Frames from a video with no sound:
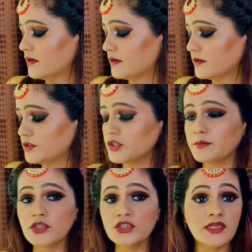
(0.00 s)
the
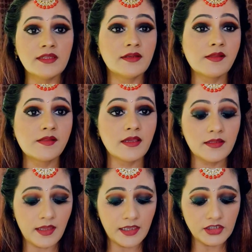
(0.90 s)
shimmer shade that is
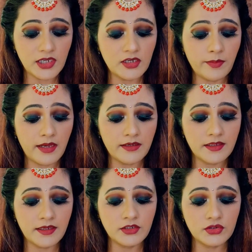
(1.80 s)
there in the eyeshadow
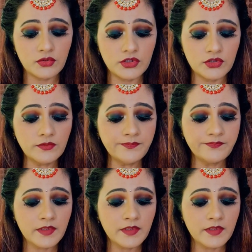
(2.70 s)
palette that I showed you,